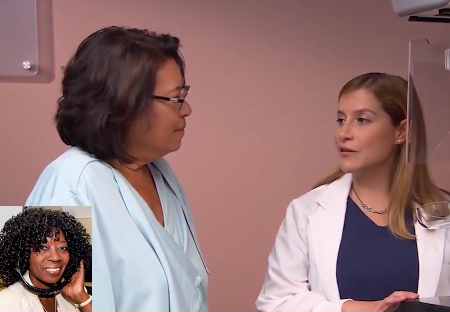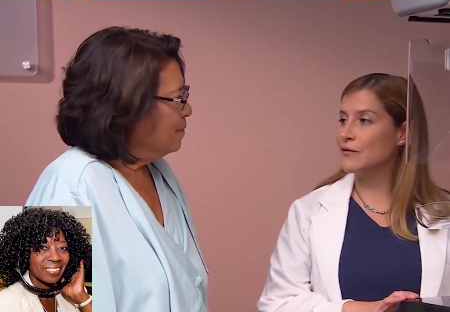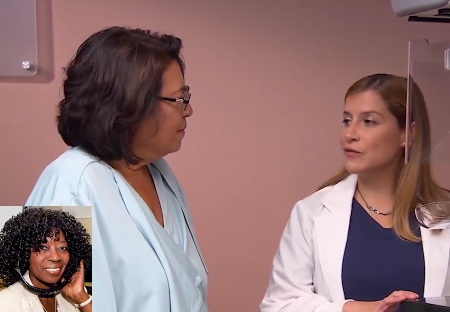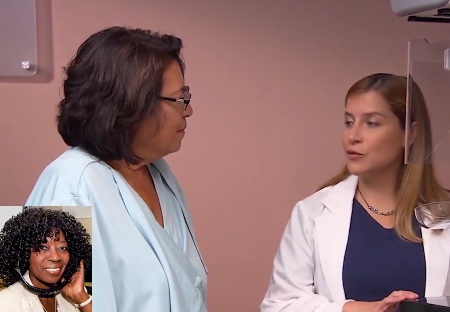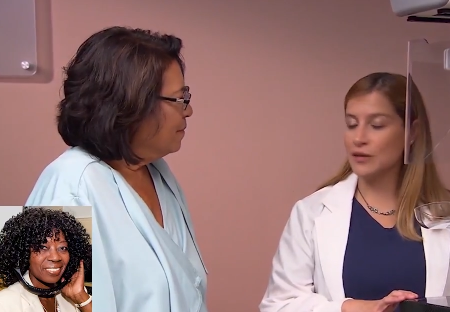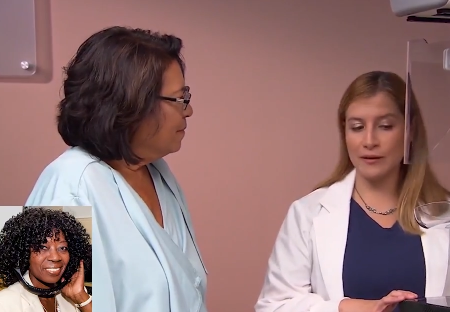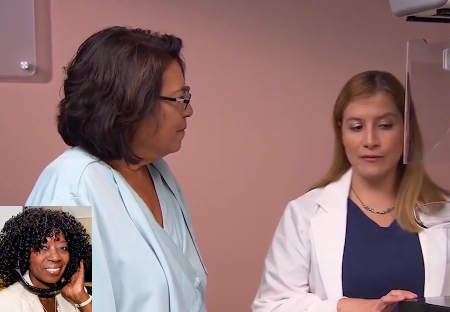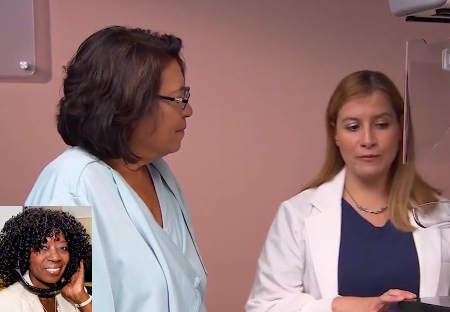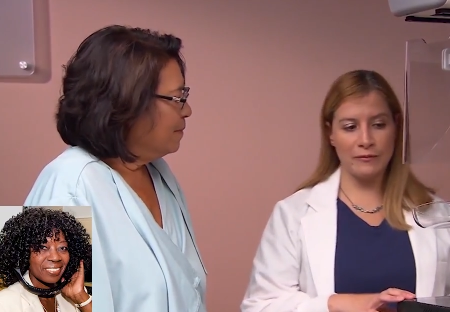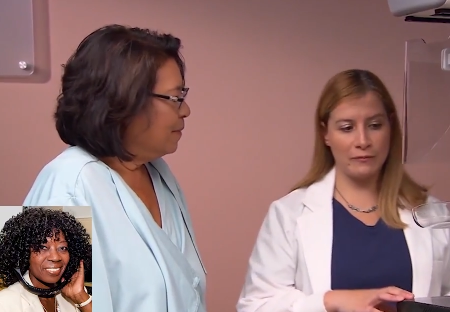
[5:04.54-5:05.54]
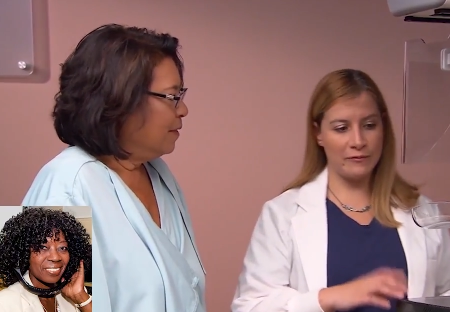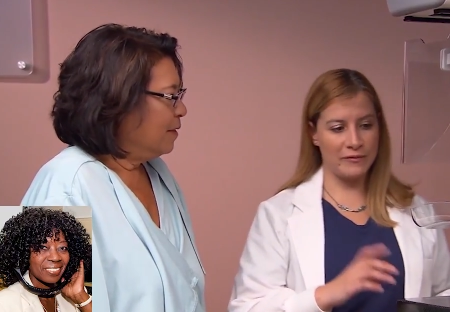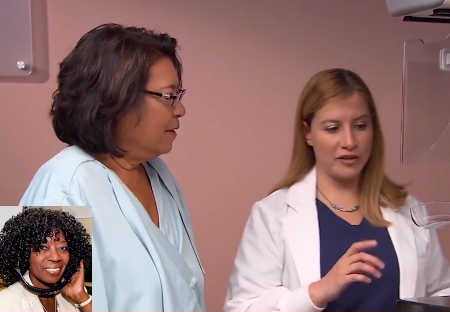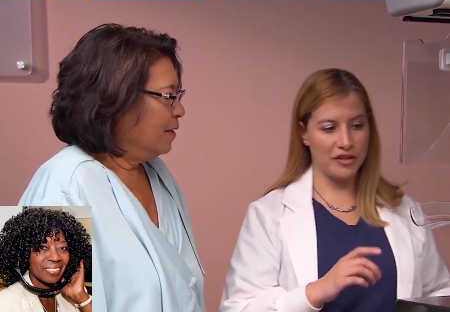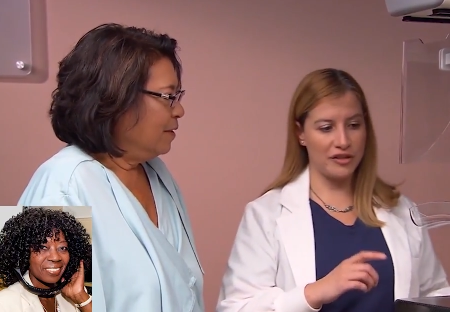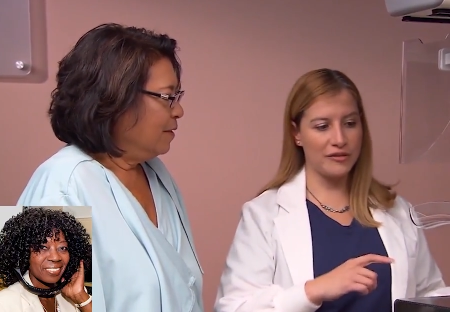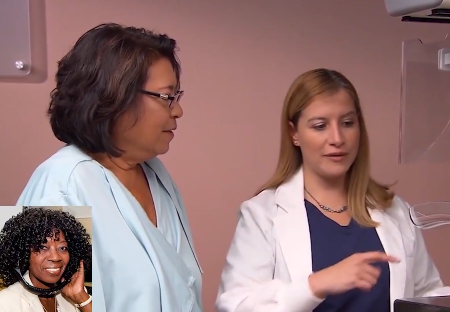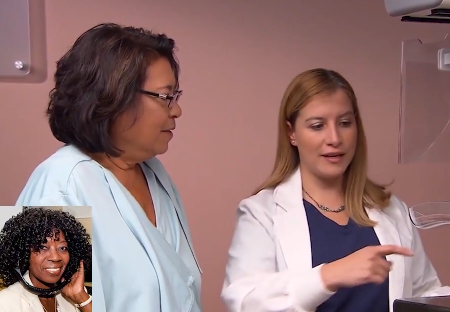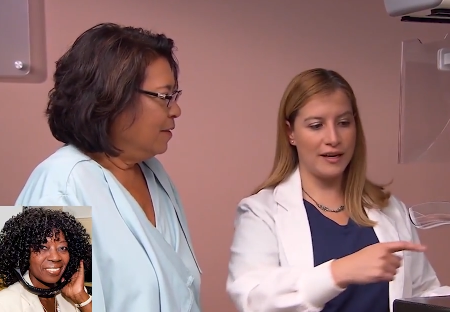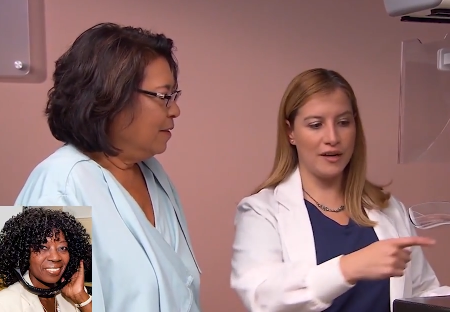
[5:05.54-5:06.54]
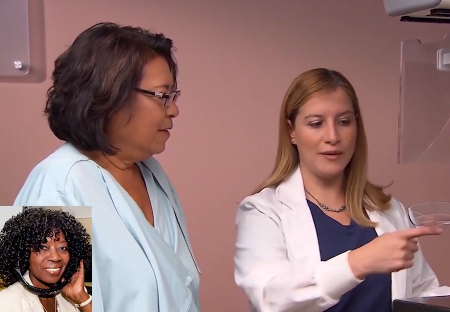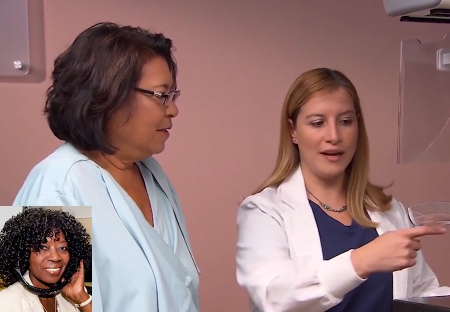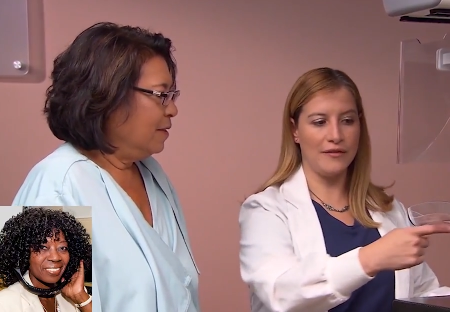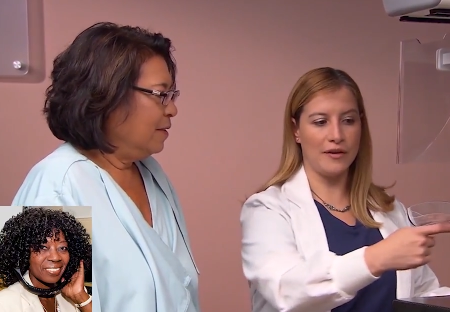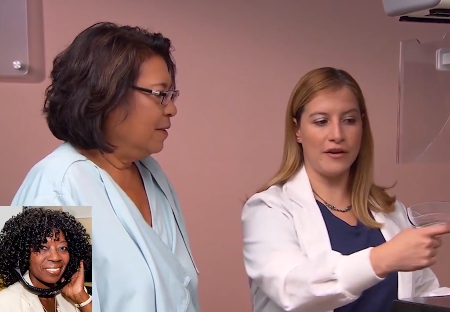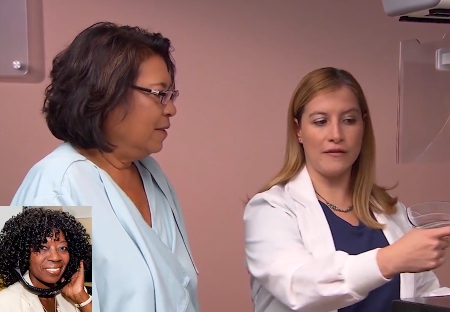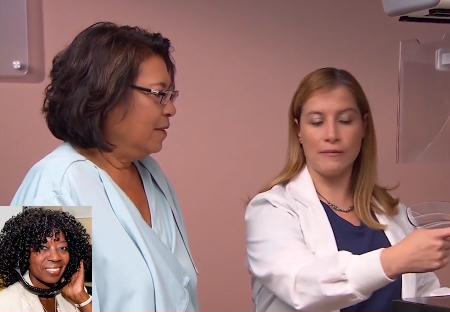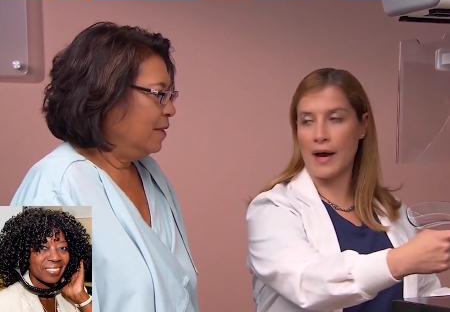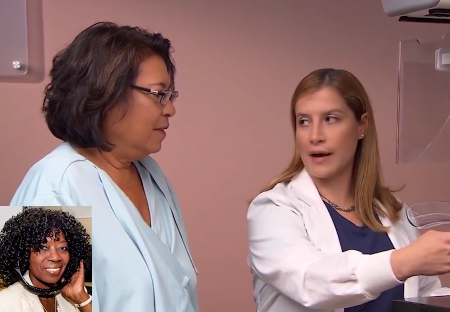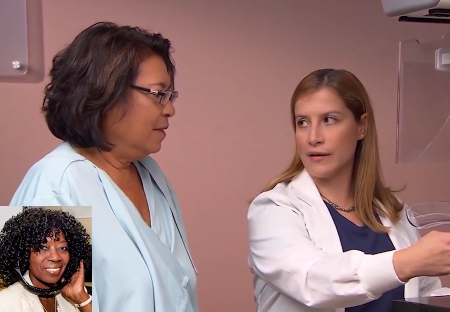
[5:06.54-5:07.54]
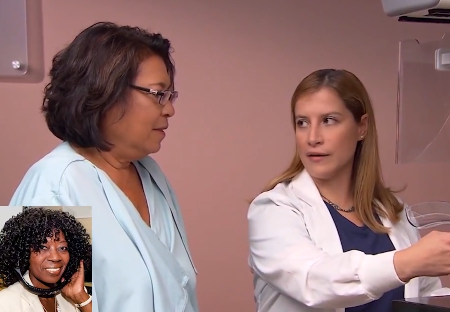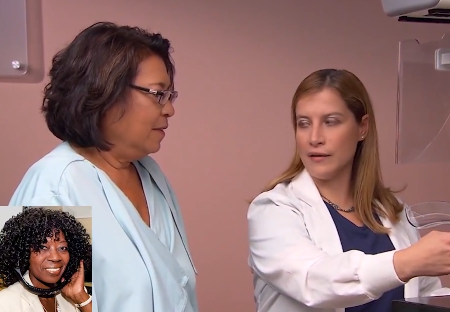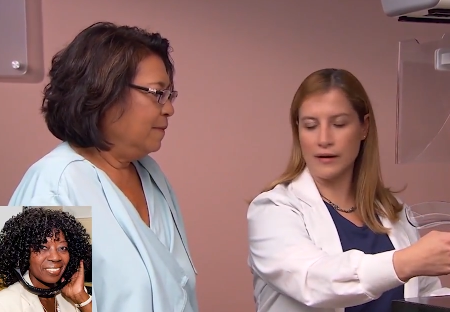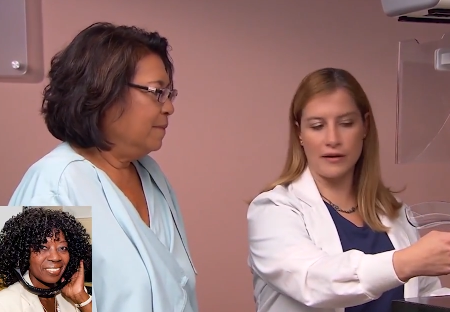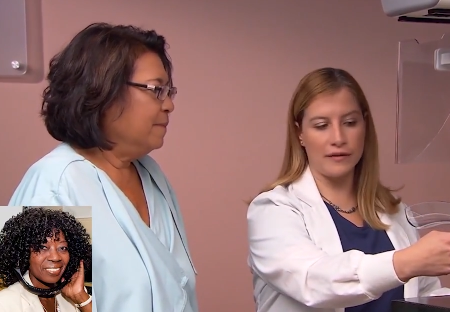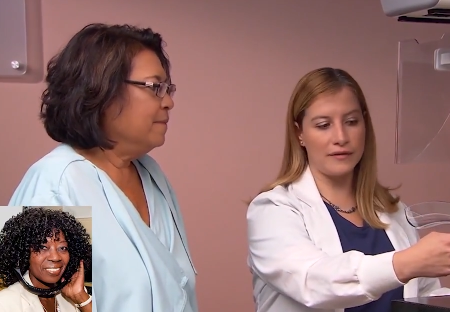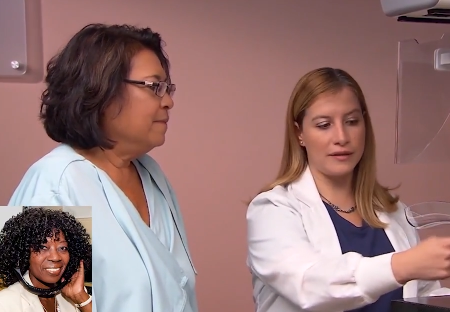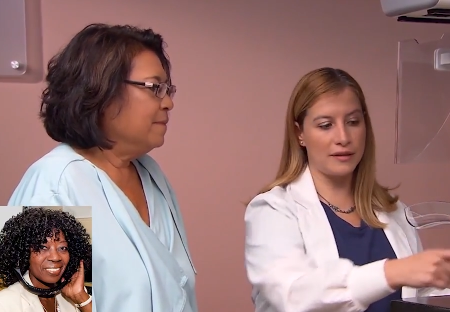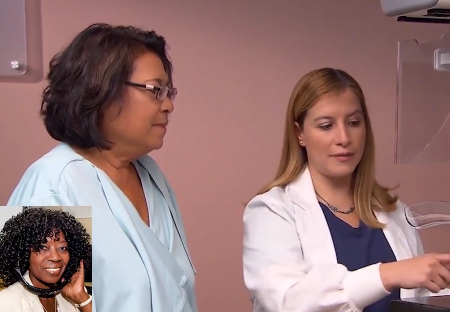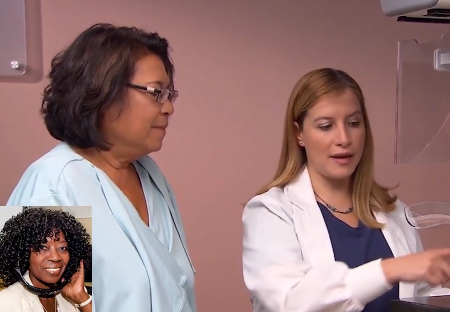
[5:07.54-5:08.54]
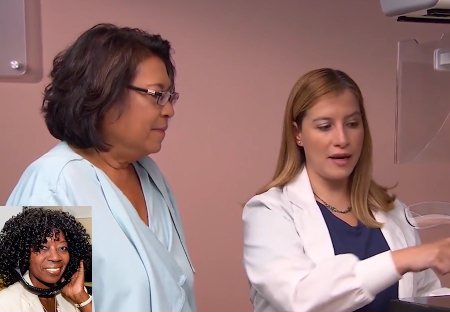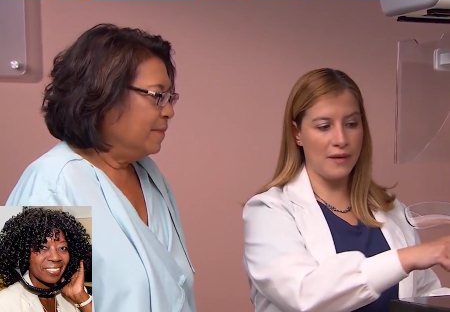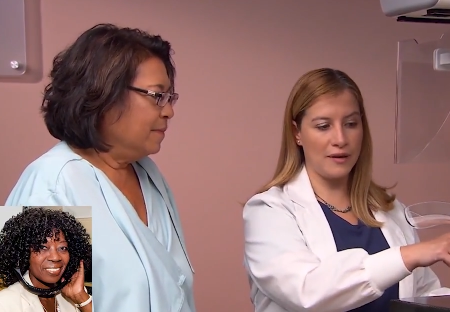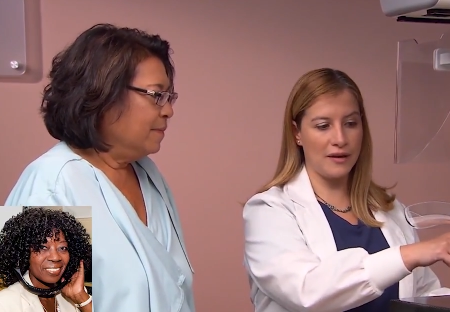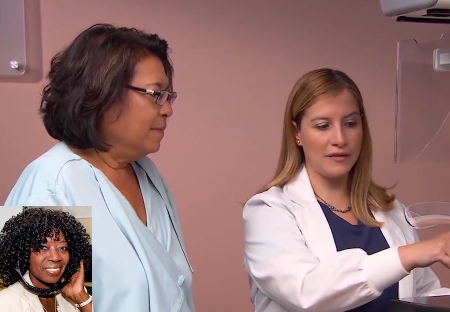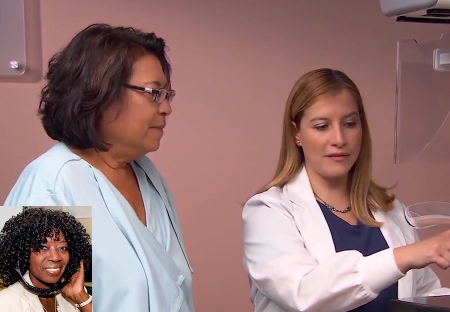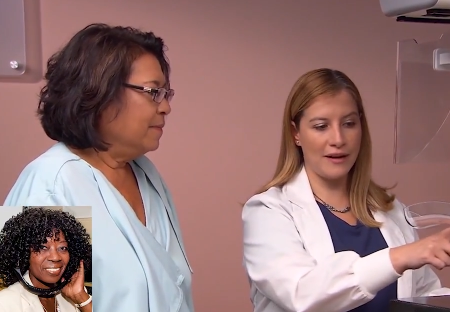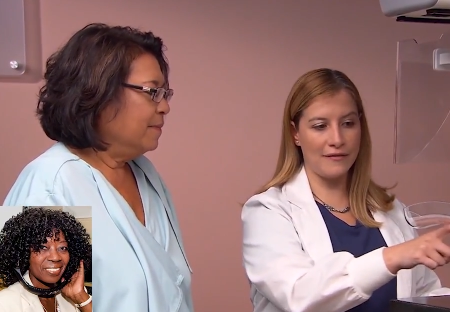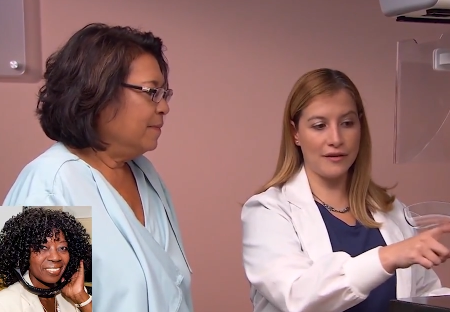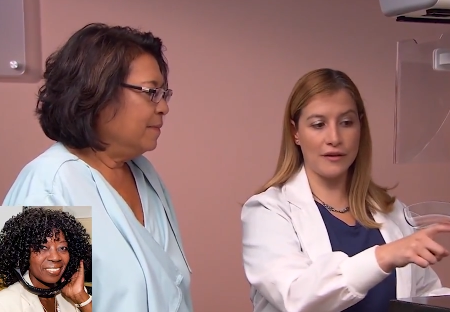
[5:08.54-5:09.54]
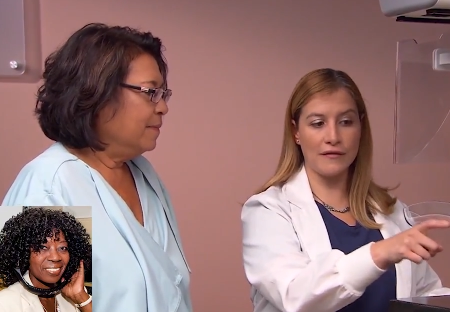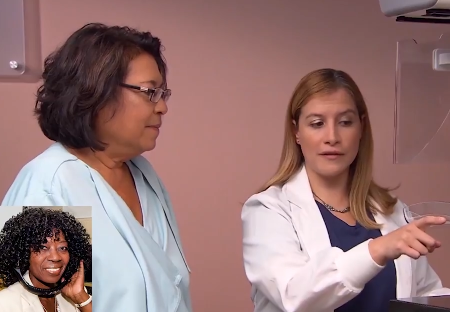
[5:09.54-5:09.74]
Speaker 1: becoming more common. People are learning more at home. They're going to their doctor's offices, like we're doing